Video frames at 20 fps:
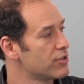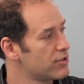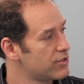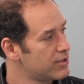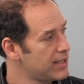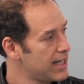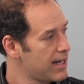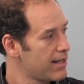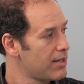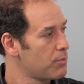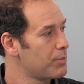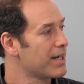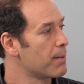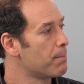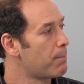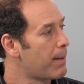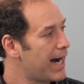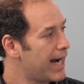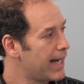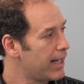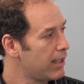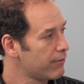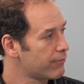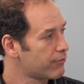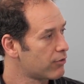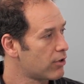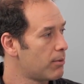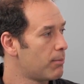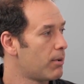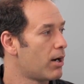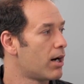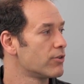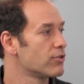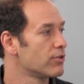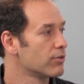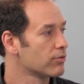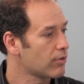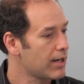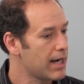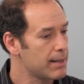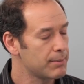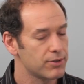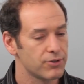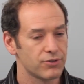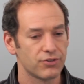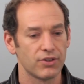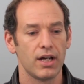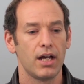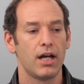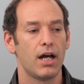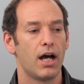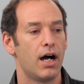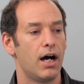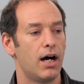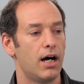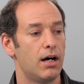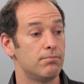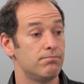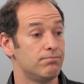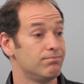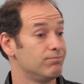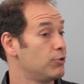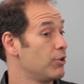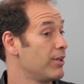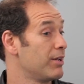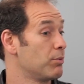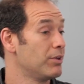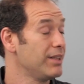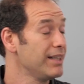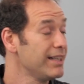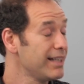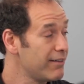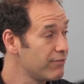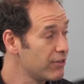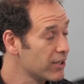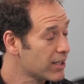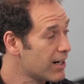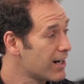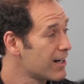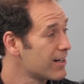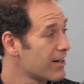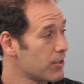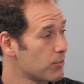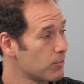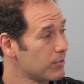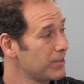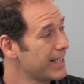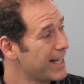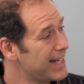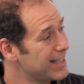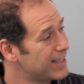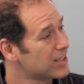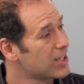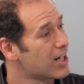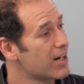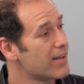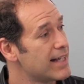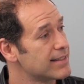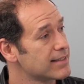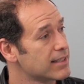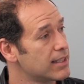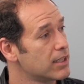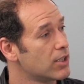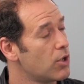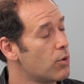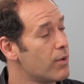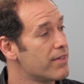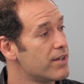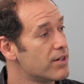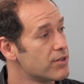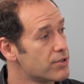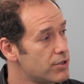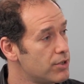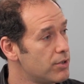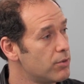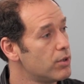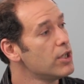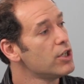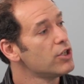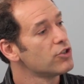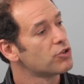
So this is data that we compile from our subscribers. Do they really love the car? Do they really hate the car? That's going to go in there too.